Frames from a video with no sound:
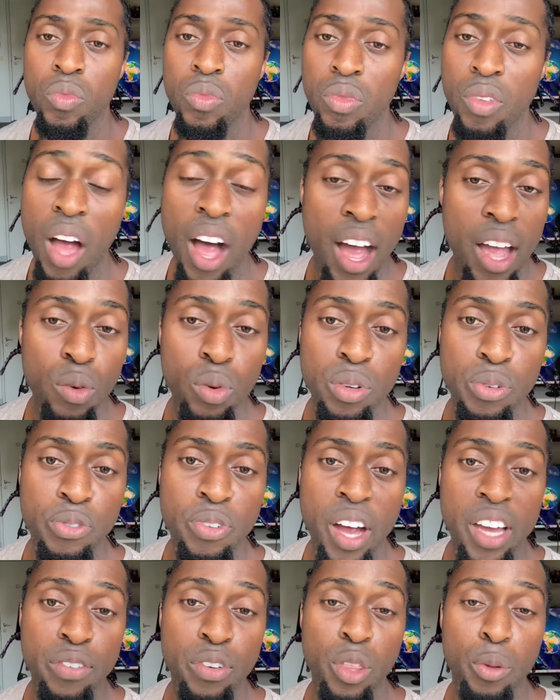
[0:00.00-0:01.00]
I will
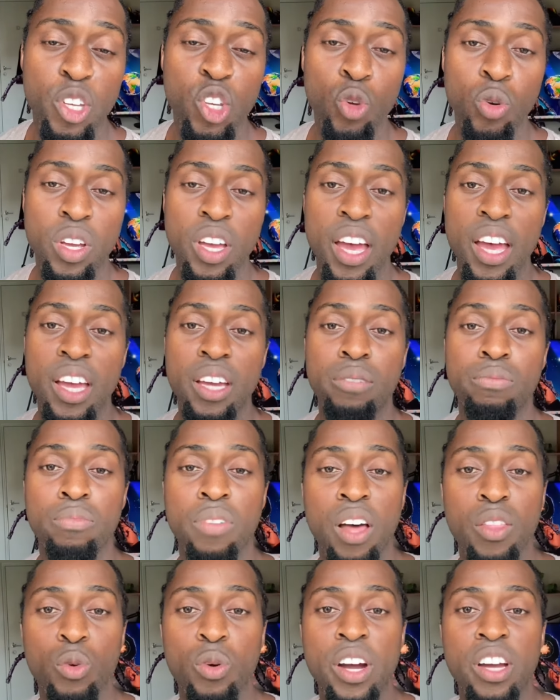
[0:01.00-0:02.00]
fight for the UK,
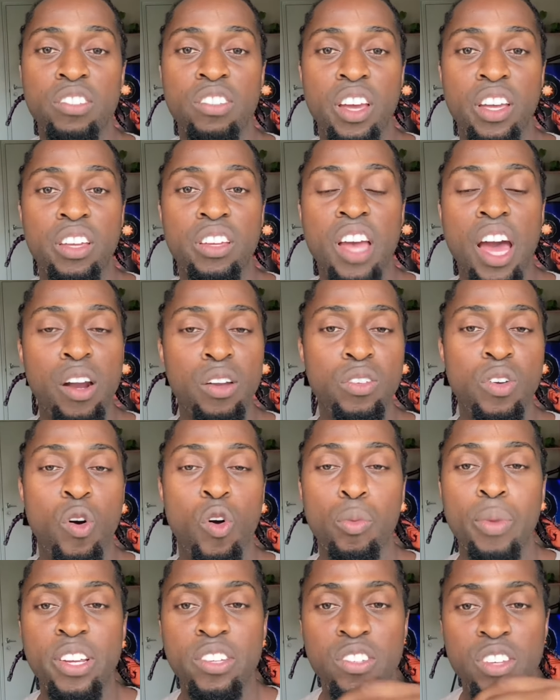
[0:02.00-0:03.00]
otherwise I cannot call
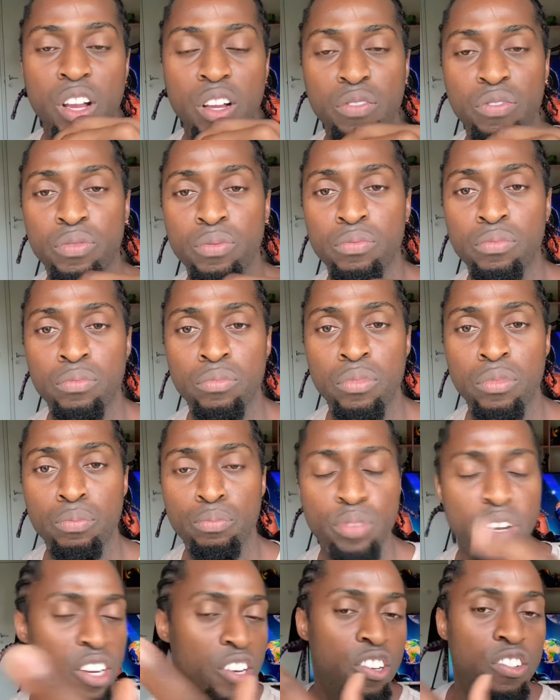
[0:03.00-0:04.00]
myself
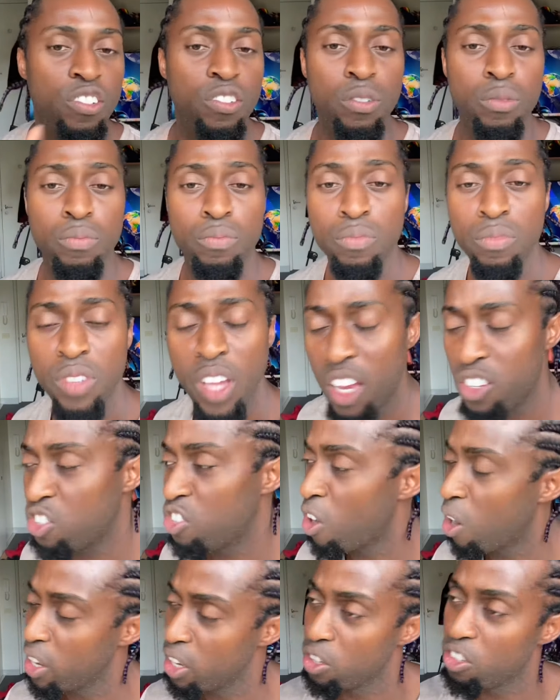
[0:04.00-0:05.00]
British. Yes,
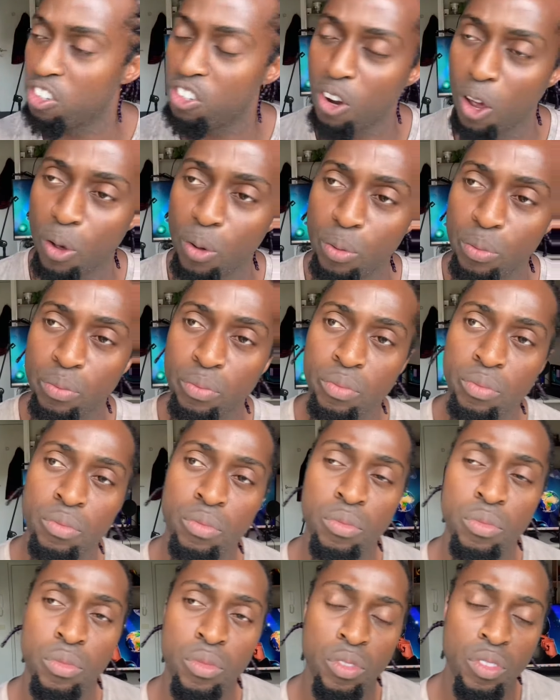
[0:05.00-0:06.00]
jolly good show.
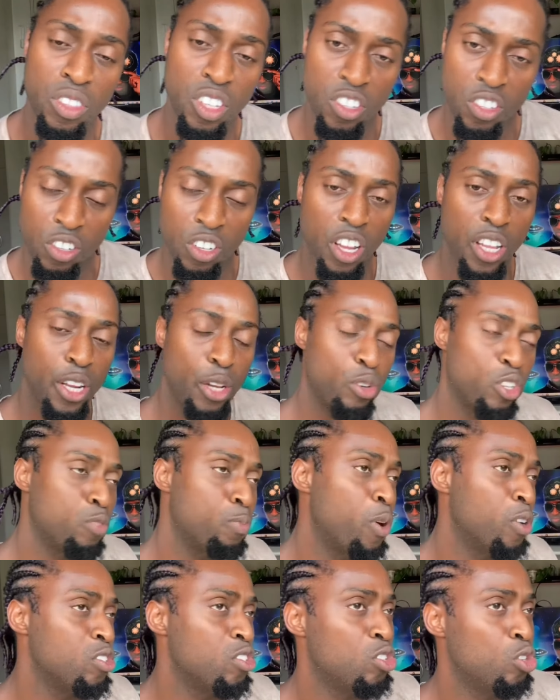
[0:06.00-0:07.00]
This is clearly a
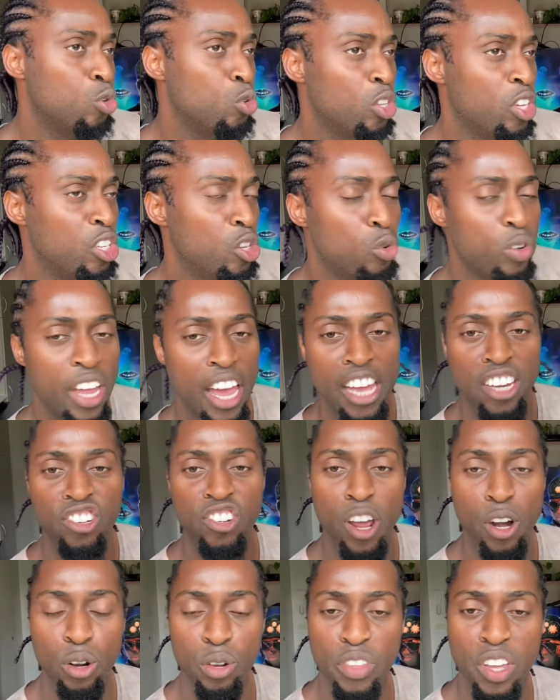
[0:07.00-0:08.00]
response to the UK
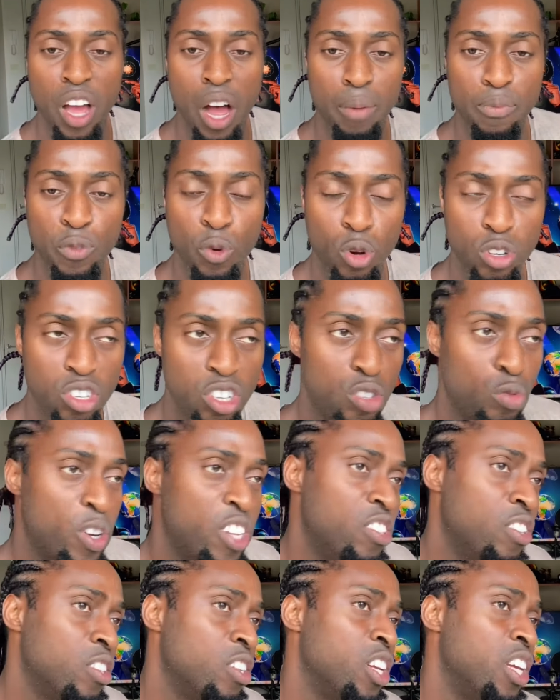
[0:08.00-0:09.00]
General of the Armed Forces
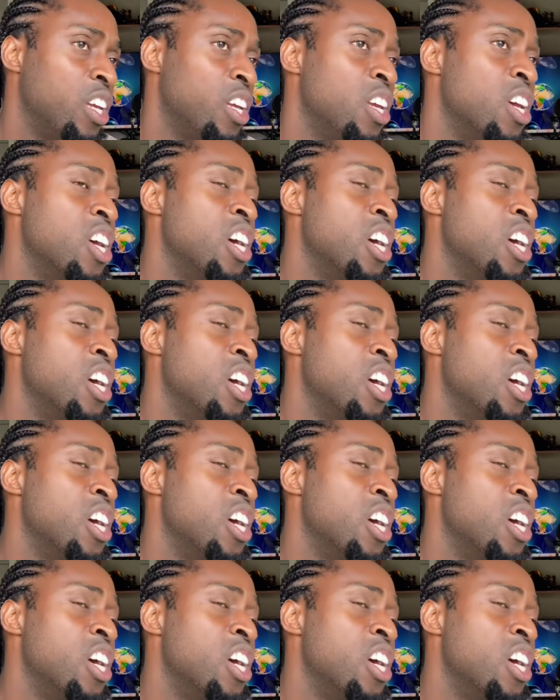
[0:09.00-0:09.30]
recently